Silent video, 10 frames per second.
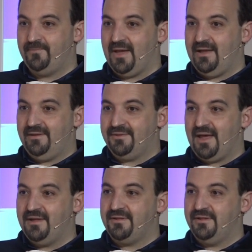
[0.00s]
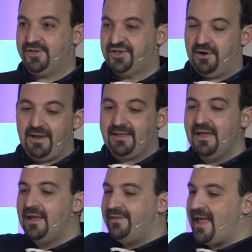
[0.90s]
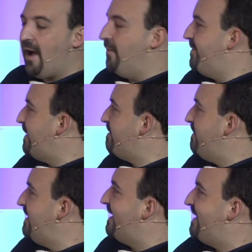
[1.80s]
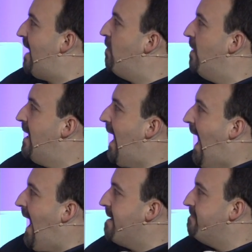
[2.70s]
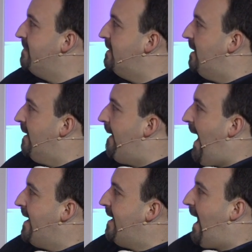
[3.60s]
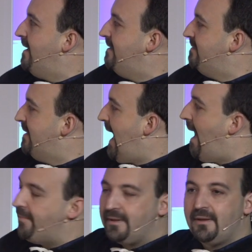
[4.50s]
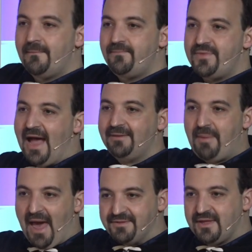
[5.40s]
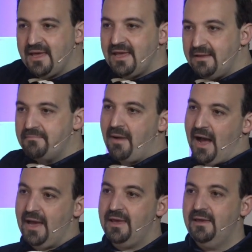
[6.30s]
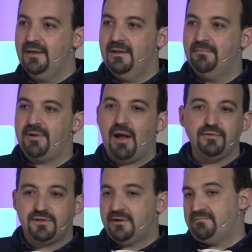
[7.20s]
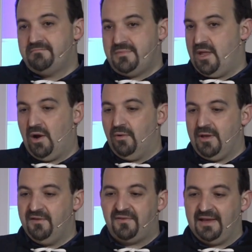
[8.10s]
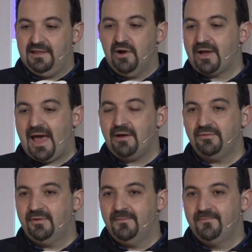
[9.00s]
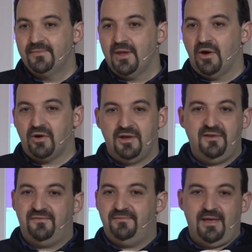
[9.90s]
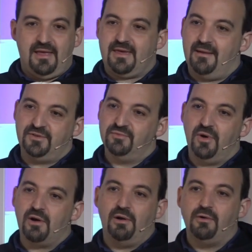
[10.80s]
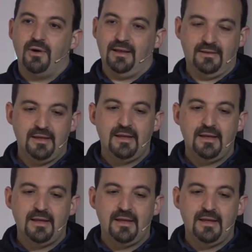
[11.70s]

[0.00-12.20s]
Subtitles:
In this case, it's sharing. And now, does it mean that now I have that passkey in my browser? No. If I log out, or if I come tomorrow and